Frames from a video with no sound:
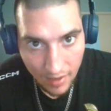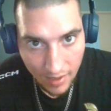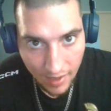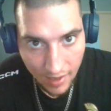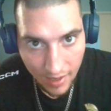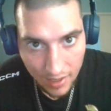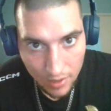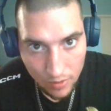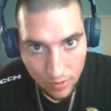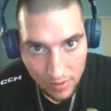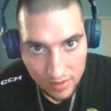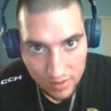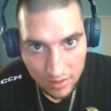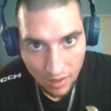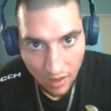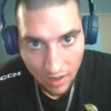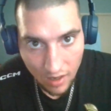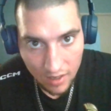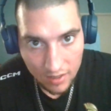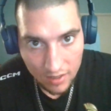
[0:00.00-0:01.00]
Anyways, the
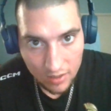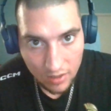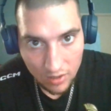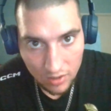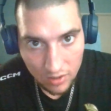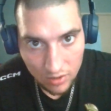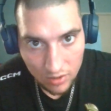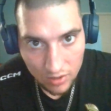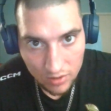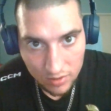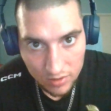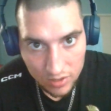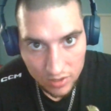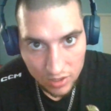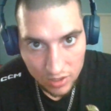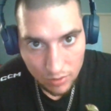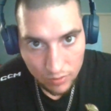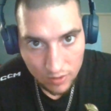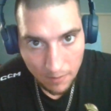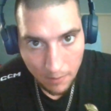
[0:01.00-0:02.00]
hot girl, she
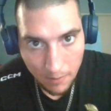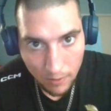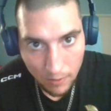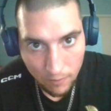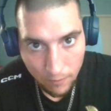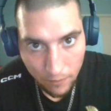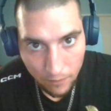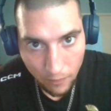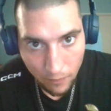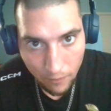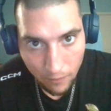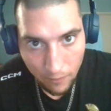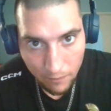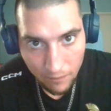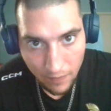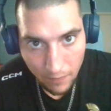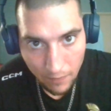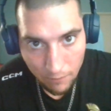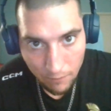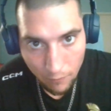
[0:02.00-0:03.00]
was about
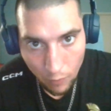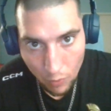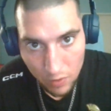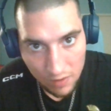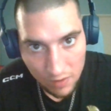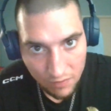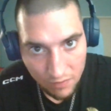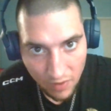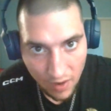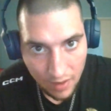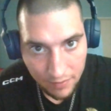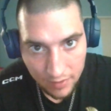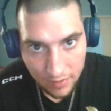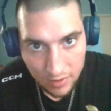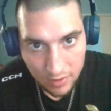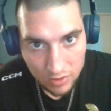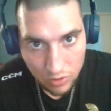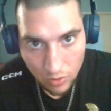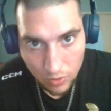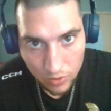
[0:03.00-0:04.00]
45
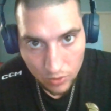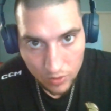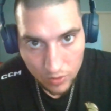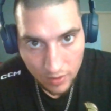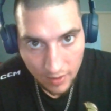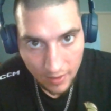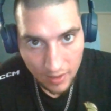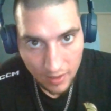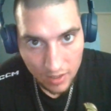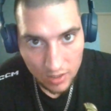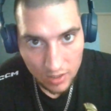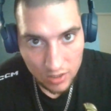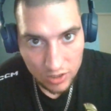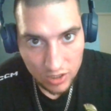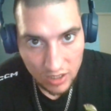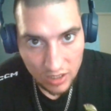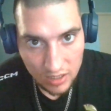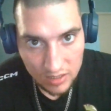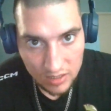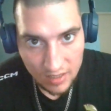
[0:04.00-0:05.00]
years old.
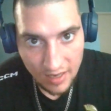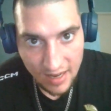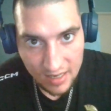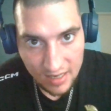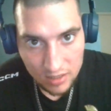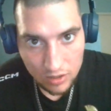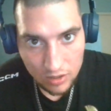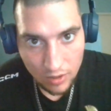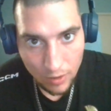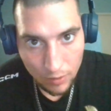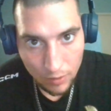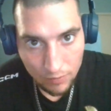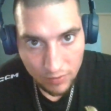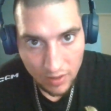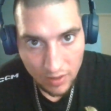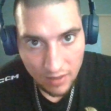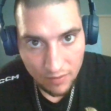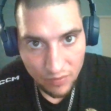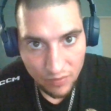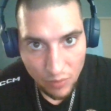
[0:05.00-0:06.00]
She's an ex-girlfriend
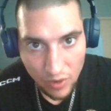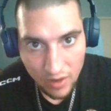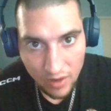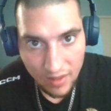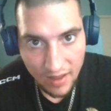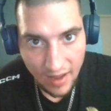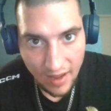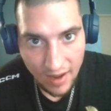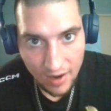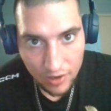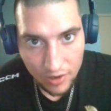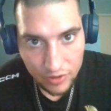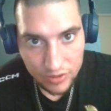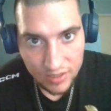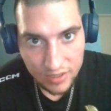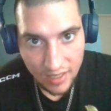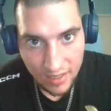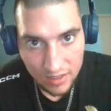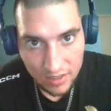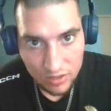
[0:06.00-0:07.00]
of one of the Hells
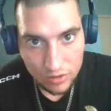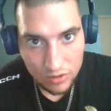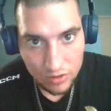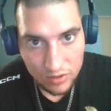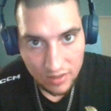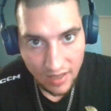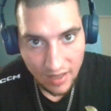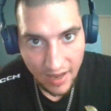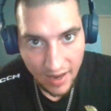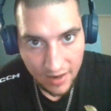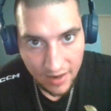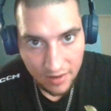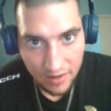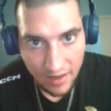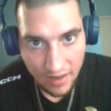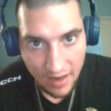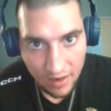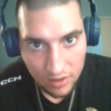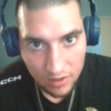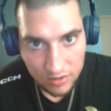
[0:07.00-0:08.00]
Angels, the head of the
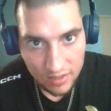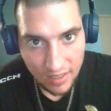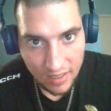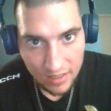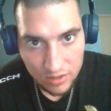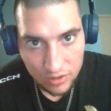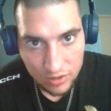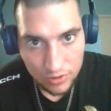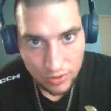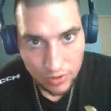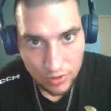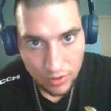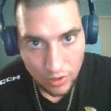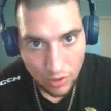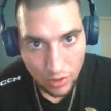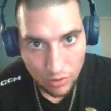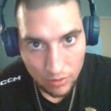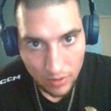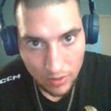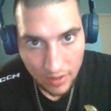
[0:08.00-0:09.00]
Hells Angels
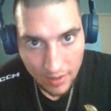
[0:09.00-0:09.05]
crew.